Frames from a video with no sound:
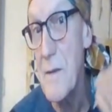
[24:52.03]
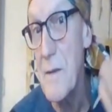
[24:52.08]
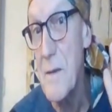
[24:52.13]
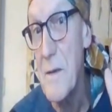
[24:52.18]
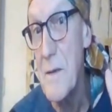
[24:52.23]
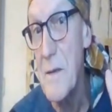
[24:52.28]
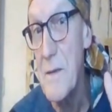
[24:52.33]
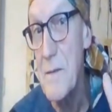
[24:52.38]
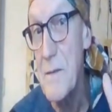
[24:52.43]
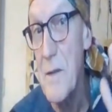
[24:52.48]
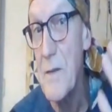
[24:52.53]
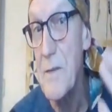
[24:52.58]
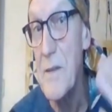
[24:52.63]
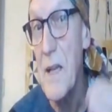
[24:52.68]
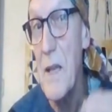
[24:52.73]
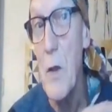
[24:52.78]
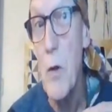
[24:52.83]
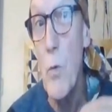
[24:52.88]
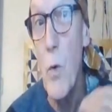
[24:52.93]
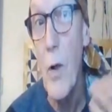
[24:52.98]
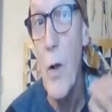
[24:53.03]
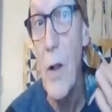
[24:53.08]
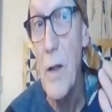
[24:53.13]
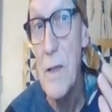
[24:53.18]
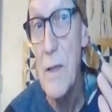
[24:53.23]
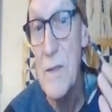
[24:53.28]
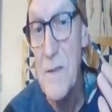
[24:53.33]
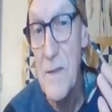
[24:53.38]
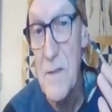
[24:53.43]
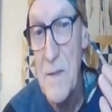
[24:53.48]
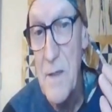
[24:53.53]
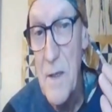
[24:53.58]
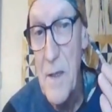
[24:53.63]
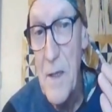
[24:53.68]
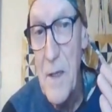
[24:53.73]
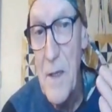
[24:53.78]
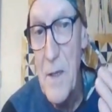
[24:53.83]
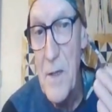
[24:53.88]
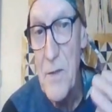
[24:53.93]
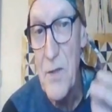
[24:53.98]
nothing equals
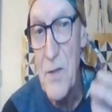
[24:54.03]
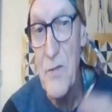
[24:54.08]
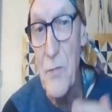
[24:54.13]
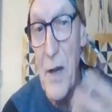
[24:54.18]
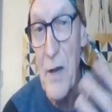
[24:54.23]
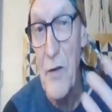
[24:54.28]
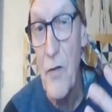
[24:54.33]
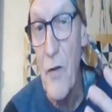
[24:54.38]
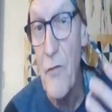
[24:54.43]
the strength of